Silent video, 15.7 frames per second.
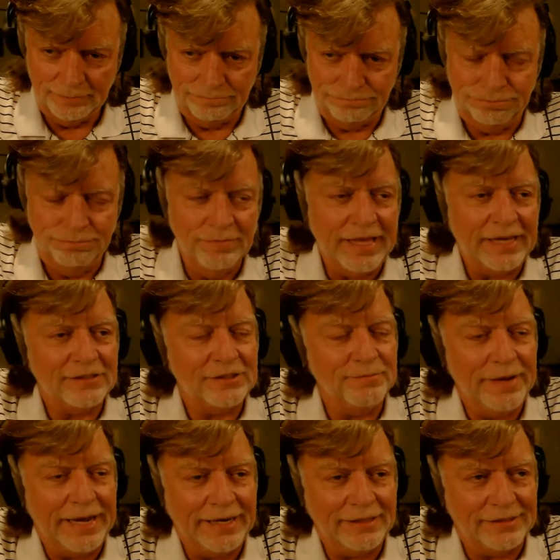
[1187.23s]
That's
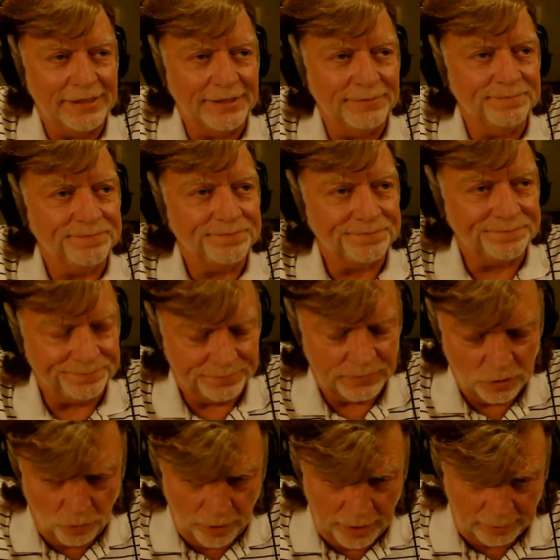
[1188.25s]
amazing.
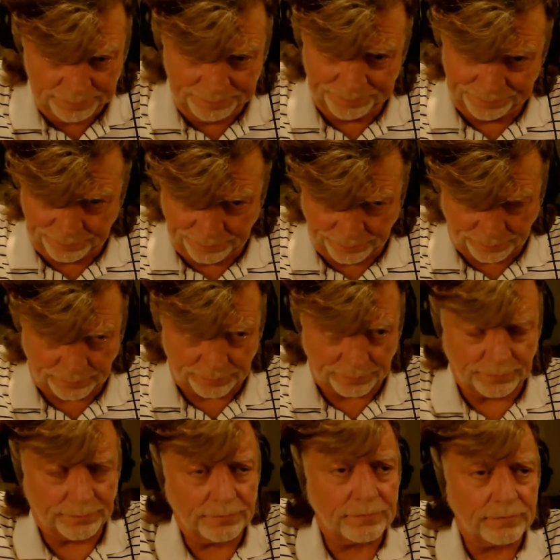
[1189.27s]
Well,
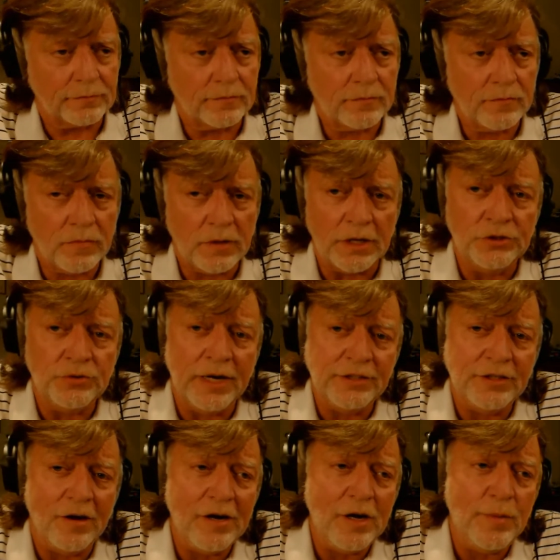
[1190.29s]
so I
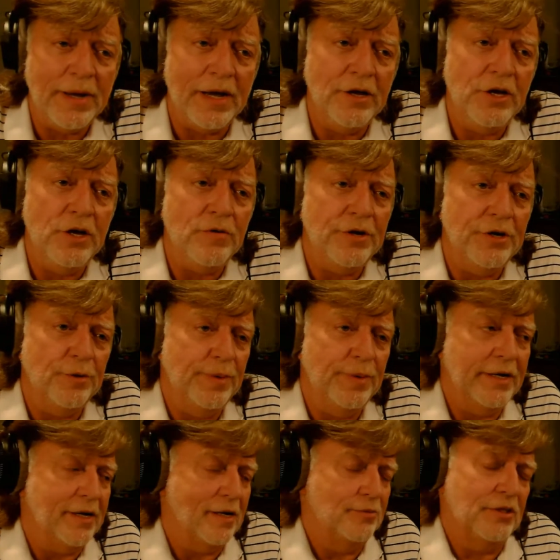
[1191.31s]
talk about you and your
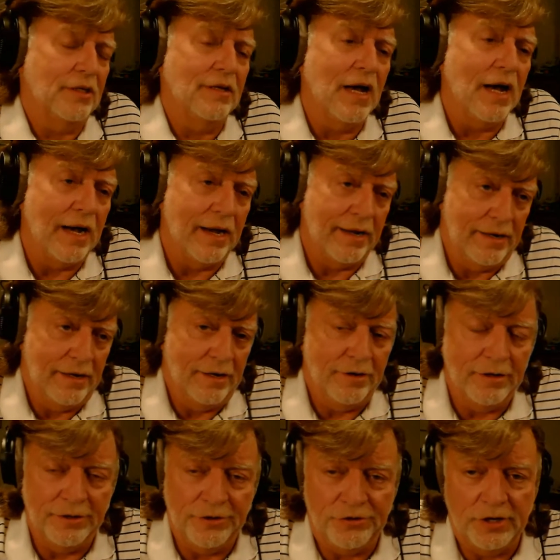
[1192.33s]
pickups a lot here
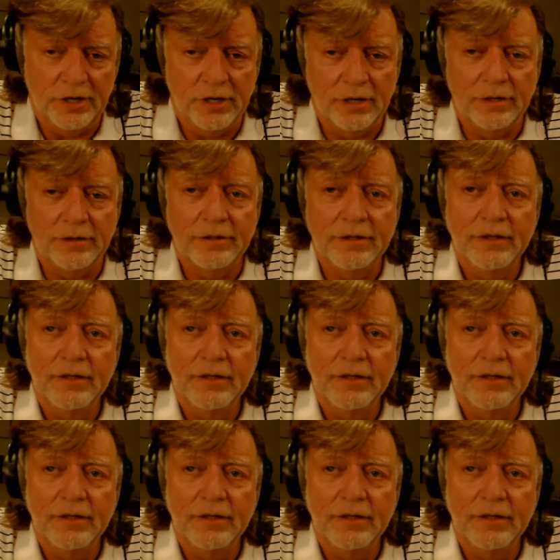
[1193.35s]
on the show.